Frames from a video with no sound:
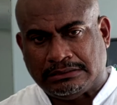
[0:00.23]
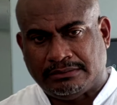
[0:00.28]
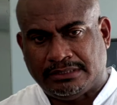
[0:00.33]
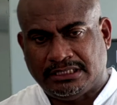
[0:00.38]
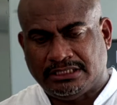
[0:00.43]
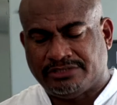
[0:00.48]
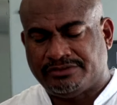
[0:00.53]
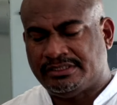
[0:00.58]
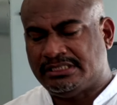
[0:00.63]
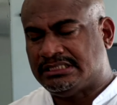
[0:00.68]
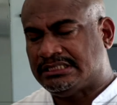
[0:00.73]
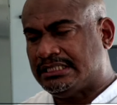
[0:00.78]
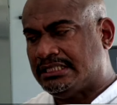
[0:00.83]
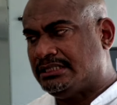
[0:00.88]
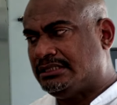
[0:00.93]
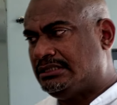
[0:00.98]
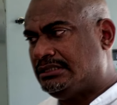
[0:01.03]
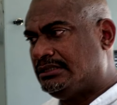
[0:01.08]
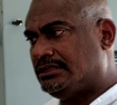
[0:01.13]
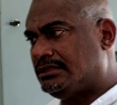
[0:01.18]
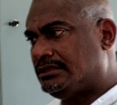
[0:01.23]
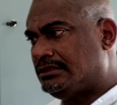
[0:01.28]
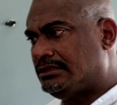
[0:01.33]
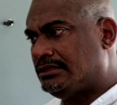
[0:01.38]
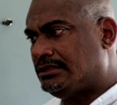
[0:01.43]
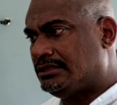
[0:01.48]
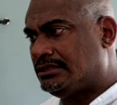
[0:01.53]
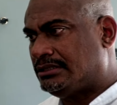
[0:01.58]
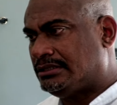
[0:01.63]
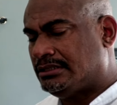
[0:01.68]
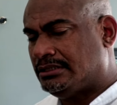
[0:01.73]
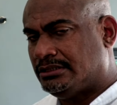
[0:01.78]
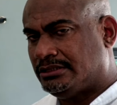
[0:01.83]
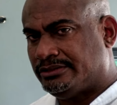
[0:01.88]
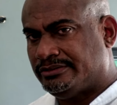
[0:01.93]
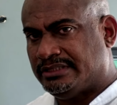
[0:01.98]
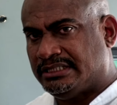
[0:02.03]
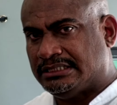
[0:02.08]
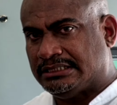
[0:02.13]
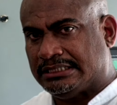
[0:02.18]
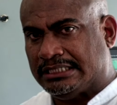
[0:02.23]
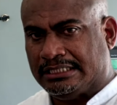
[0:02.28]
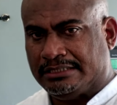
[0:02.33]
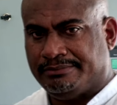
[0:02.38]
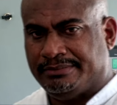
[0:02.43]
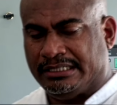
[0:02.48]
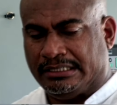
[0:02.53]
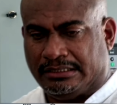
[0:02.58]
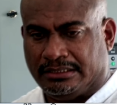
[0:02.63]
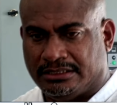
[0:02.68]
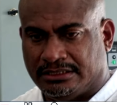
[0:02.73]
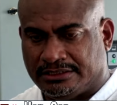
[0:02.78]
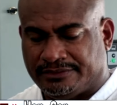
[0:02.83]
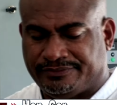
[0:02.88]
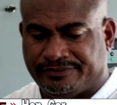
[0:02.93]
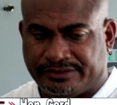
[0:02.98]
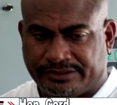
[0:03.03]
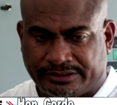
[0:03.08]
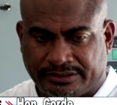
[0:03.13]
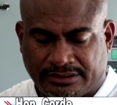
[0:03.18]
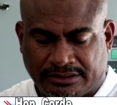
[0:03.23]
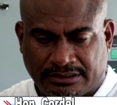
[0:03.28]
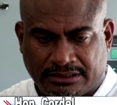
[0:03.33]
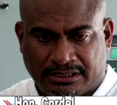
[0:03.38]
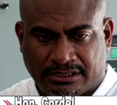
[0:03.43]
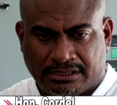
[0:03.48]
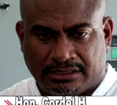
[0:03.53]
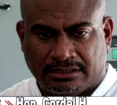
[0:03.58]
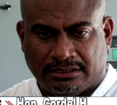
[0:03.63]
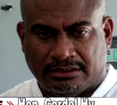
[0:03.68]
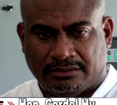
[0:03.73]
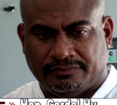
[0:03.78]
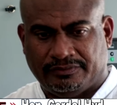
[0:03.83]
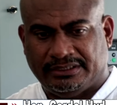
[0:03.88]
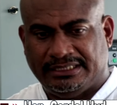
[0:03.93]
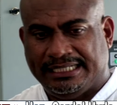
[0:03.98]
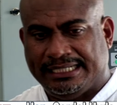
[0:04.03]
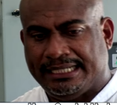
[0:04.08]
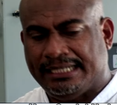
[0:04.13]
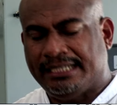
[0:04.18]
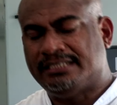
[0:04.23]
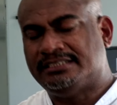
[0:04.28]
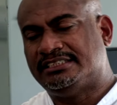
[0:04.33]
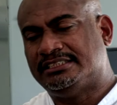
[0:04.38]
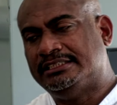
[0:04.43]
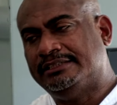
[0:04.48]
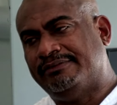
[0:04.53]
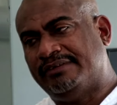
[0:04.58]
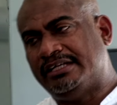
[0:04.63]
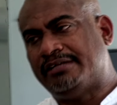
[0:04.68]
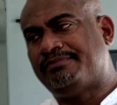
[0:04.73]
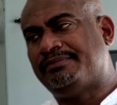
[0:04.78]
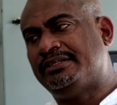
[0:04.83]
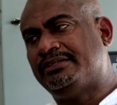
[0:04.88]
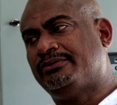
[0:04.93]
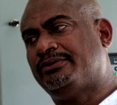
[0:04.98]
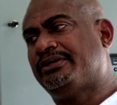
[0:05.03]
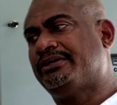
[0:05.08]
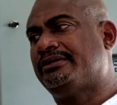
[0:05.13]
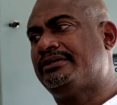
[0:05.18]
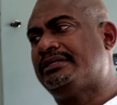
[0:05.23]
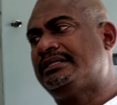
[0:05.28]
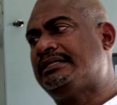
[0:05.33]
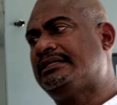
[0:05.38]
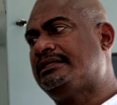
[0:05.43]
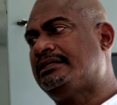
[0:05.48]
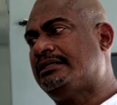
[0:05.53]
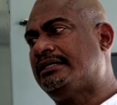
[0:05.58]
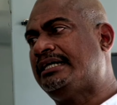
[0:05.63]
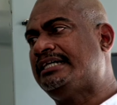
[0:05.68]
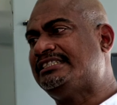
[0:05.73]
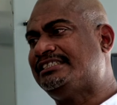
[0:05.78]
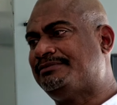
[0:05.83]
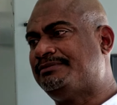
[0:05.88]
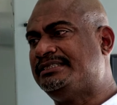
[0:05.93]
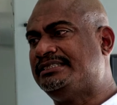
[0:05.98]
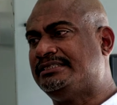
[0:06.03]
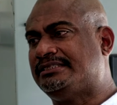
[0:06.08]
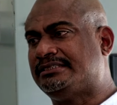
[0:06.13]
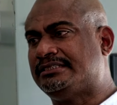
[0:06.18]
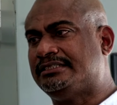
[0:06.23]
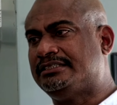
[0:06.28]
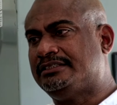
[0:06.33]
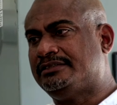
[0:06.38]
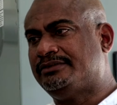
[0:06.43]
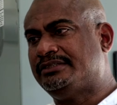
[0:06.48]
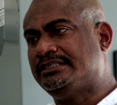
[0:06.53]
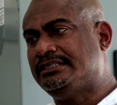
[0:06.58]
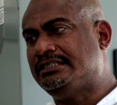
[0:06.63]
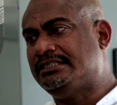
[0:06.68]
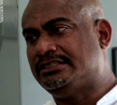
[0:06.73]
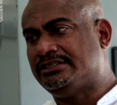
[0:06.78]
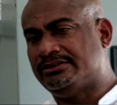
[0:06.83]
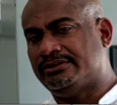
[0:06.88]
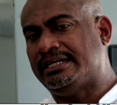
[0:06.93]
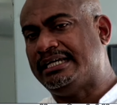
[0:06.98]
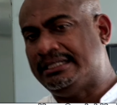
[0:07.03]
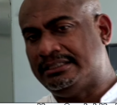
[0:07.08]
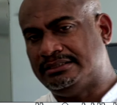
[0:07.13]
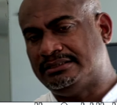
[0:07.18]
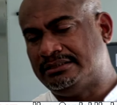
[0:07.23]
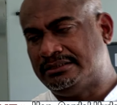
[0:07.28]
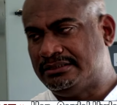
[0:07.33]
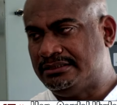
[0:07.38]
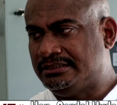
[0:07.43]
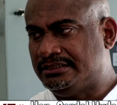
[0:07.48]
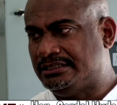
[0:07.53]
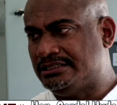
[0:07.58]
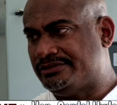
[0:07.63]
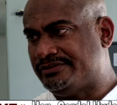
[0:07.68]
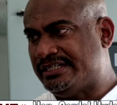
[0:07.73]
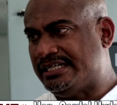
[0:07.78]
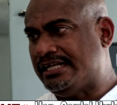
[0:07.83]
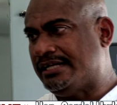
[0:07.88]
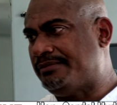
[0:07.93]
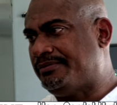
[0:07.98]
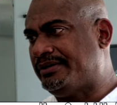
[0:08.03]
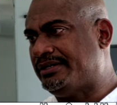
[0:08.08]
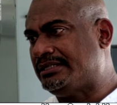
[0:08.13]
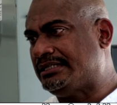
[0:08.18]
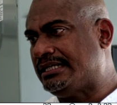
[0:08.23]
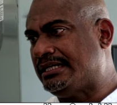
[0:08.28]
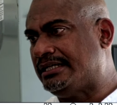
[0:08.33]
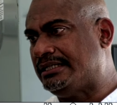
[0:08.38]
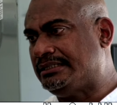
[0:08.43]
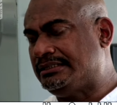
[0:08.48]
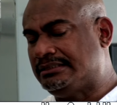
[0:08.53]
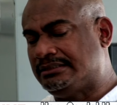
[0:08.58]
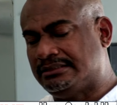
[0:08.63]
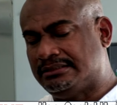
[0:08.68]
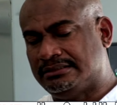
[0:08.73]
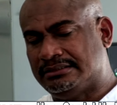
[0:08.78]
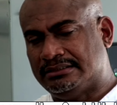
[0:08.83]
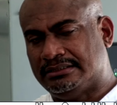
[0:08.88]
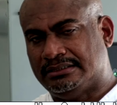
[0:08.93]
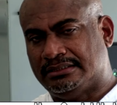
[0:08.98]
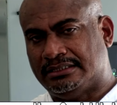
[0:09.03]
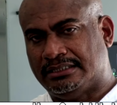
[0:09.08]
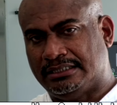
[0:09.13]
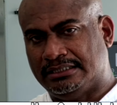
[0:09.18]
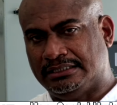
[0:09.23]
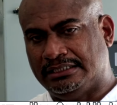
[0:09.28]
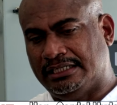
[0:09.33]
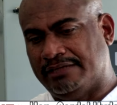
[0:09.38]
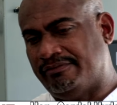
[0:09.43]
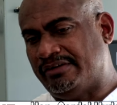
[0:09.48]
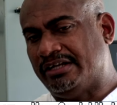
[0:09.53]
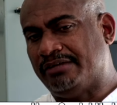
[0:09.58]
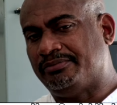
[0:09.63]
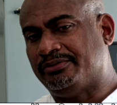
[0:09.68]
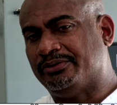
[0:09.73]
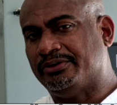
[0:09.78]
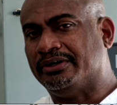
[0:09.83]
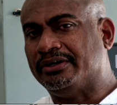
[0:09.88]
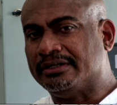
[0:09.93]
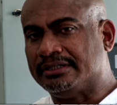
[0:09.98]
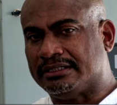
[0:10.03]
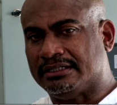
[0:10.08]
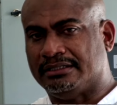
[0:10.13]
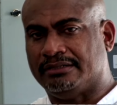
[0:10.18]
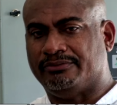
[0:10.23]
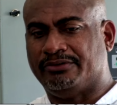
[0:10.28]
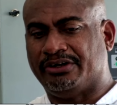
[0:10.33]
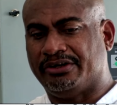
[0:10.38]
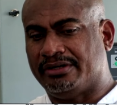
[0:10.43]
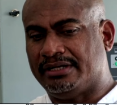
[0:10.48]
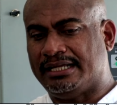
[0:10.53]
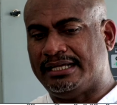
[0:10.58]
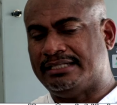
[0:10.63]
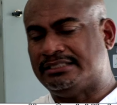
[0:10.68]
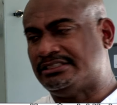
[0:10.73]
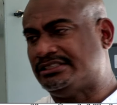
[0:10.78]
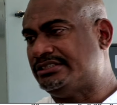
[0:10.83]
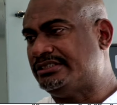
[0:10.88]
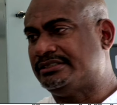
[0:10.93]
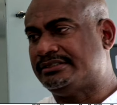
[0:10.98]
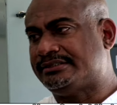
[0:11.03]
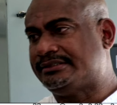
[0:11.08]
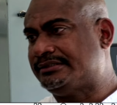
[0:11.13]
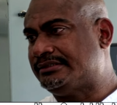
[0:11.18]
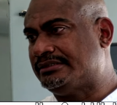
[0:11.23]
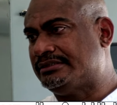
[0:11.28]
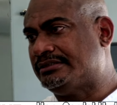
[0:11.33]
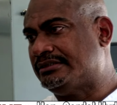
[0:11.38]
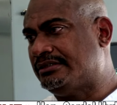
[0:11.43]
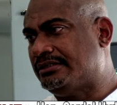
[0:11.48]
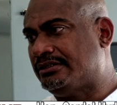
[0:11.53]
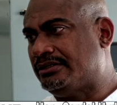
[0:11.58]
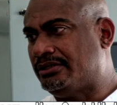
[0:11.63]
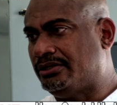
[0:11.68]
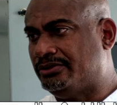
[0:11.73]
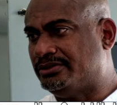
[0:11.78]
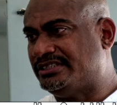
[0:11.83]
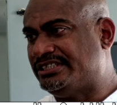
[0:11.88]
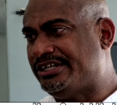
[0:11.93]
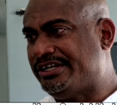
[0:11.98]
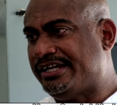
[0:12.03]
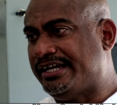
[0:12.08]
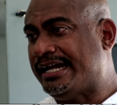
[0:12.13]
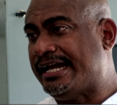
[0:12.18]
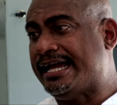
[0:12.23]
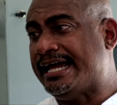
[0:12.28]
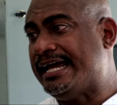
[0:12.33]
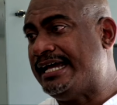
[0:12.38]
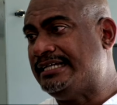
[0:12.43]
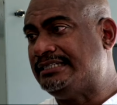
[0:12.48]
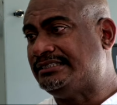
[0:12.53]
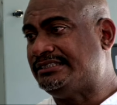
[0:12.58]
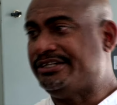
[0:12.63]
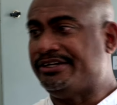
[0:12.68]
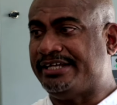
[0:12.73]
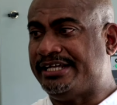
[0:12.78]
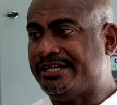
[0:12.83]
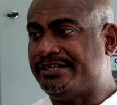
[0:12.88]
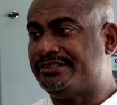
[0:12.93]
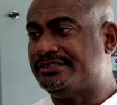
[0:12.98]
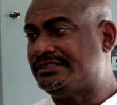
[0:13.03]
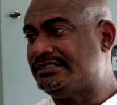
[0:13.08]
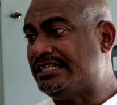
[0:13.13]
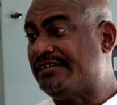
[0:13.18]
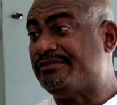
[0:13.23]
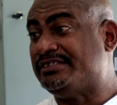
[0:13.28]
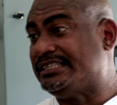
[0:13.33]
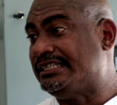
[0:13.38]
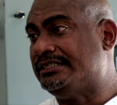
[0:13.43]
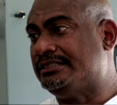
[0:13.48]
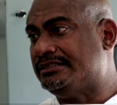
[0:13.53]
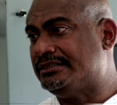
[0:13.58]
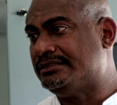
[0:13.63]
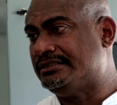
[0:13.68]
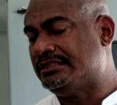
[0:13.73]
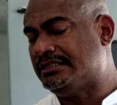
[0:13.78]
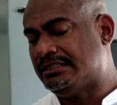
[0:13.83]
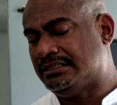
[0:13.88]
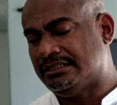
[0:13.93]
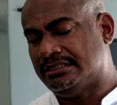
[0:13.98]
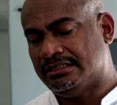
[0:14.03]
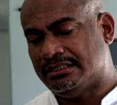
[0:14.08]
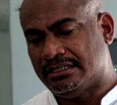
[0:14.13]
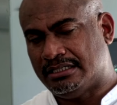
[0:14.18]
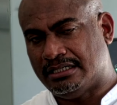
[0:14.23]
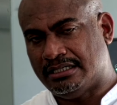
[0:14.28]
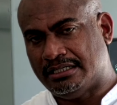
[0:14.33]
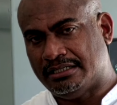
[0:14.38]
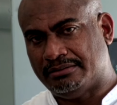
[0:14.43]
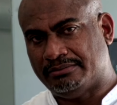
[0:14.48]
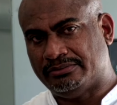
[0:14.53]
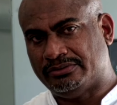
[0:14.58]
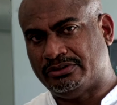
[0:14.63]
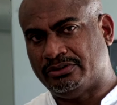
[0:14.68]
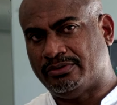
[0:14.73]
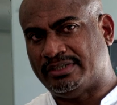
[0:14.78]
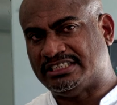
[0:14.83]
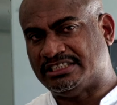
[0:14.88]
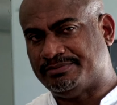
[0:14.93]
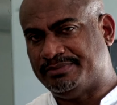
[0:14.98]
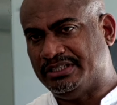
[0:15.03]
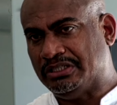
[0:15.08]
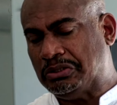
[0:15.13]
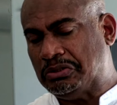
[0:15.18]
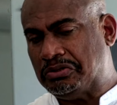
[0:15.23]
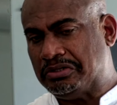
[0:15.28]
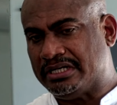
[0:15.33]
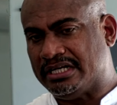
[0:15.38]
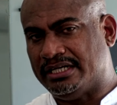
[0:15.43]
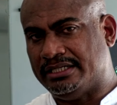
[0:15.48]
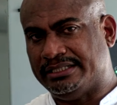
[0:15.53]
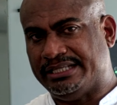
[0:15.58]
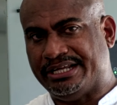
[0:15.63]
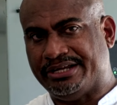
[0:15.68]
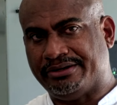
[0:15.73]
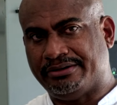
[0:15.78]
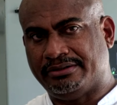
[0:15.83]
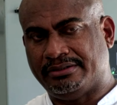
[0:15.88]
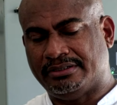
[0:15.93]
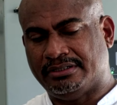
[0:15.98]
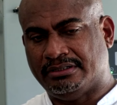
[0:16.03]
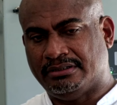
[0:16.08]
And it's really sad. It's, it's really sad because for, for decades the developing world has been saying we need to end Israeli apartheid. And the developed world, world has just closed their eyes, their ears, everything um, to what's been going on there.